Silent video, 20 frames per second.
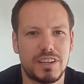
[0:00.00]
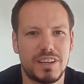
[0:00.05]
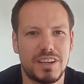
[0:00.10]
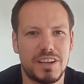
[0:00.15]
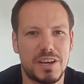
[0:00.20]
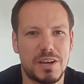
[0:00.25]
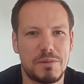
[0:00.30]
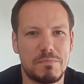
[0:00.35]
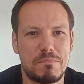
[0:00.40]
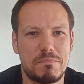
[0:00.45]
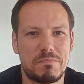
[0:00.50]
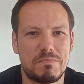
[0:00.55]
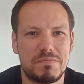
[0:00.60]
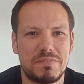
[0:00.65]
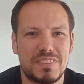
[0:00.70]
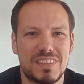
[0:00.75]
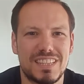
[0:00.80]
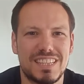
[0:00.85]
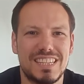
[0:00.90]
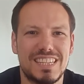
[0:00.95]
And
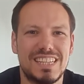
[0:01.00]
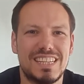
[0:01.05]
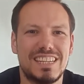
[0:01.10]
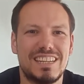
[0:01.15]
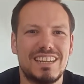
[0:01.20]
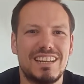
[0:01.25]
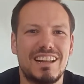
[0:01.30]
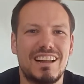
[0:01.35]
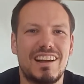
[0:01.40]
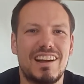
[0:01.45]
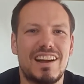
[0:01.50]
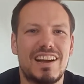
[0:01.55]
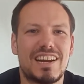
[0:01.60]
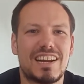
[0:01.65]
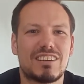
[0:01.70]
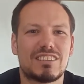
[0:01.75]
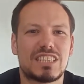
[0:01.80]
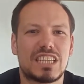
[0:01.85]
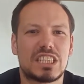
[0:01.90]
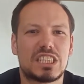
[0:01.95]

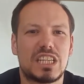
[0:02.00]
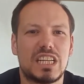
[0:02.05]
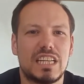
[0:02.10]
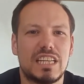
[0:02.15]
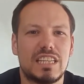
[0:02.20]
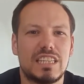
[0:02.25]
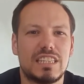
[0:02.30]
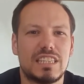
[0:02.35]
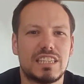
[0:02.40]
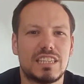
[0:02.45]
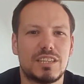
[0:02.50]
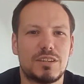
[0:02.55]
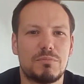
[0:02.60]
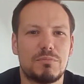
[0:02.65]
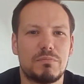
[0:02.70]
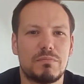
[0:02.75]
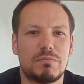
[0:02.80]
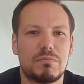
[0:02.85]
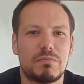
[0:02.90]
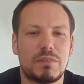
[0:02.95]
I was actually
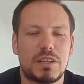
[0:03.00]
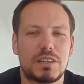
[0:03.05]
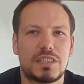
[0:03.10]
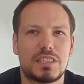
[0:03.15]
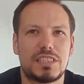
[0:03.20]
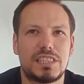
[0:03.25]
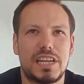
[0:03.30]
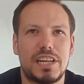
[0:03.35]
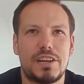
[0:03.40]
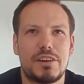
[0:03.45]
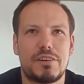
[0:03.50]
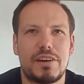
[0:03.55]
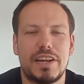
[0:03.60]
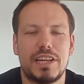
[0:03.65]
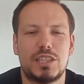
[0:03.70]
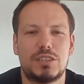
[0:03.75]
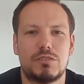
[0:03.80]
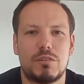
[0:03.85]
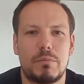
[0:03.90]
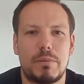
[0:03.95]
at the tender
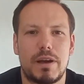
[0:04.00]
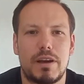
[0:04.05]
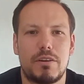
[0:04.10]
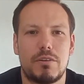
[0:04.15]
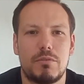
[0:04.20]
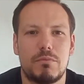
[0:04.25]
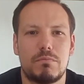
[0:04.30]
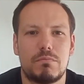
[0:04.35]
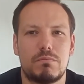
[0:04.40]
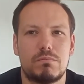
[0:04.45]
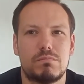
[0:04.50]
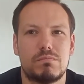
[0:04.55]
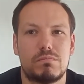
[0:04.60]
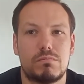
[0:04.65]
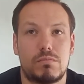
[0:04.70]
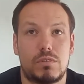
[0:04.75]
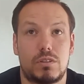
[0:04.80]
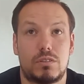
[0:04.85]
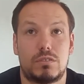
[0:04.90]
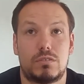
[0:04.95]
age of about,
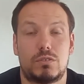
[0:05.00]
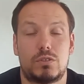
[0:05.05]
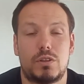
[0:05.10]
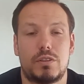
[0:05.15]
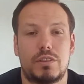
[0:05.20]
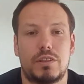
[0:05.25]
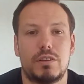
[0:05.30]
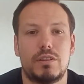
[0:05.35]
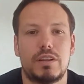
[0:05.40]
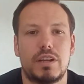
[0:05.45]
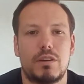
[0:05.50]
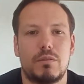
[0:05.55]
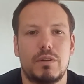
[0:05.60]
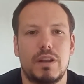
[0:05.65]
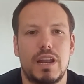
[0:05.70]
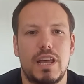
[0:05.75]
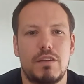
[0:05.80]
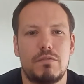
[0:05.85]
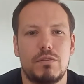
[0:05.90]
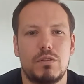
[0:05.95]
I'm trying to think now,
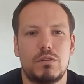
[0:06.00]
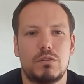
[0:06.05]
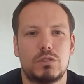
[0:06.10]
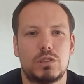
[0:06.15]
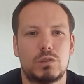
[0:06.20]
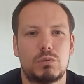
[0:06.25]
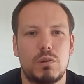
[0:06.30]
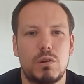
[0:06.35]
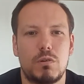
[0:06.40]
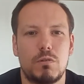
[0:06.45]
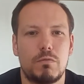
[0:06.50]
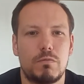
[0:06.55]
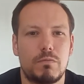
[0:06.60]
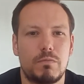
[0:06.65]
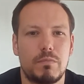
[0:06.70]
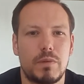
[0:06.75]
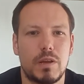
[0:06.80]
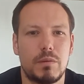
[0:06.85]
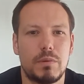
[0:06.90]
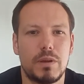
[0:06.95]
11, 12
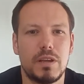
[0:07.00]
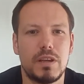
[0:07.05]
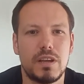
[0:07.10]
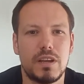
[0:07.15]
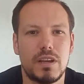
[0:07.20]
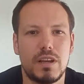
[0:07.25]
maybe.